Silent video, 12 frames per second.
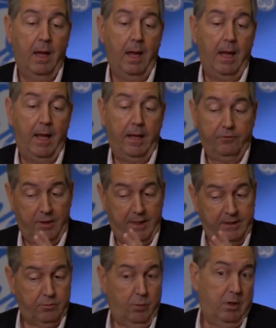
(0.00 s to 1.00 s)
And so
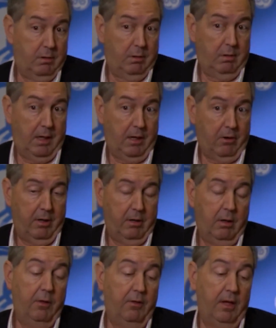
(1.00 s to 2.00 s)
that's one area.
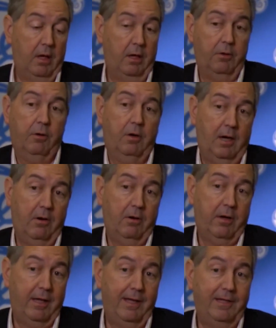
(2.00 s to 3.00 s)
The other
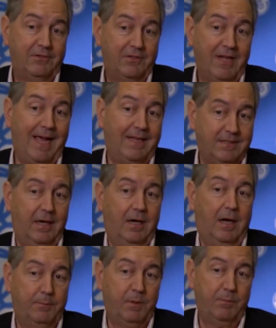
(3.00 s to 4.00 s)
area is asset
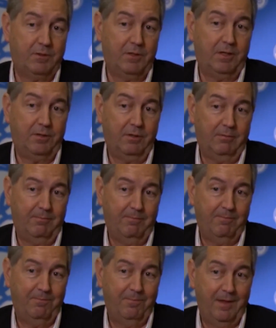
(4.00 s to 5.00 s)
optimization.
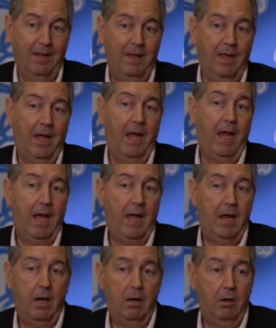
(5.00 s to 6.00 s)

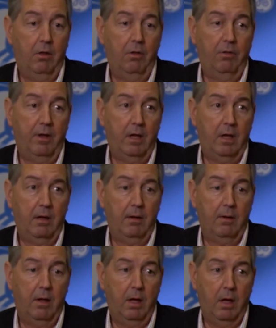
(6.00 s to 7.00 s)
And the,
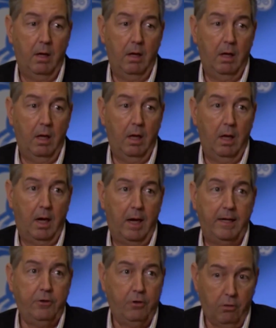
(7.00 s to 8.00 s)

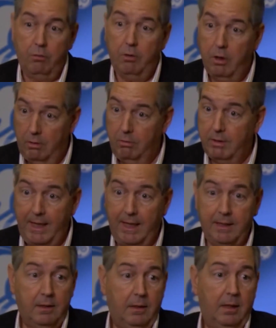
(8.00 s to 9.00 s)
I don't know,
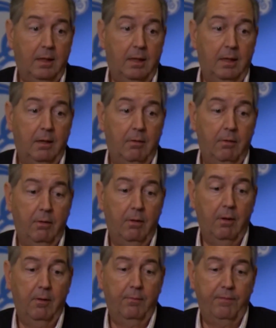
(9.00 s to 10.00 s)
candidly,
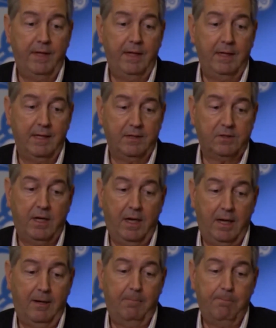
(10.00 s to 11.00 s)
the
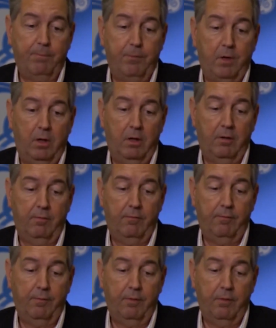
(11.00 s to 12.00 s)
extent
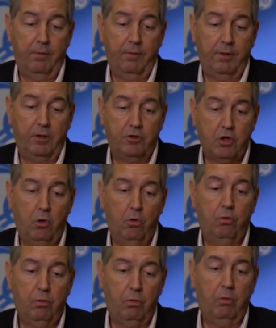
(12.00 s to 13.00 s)
of the
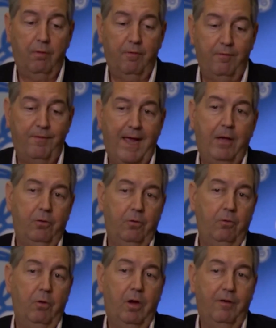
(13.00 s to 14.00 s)
total
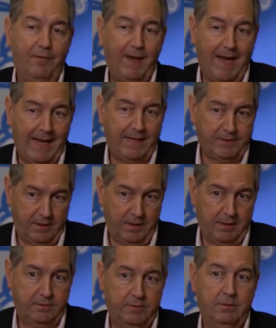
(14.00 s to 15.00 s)
value of
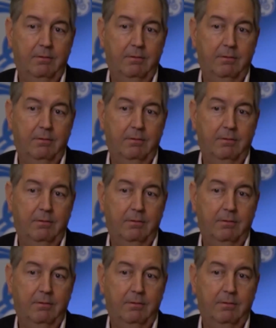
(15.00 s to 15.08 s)
assets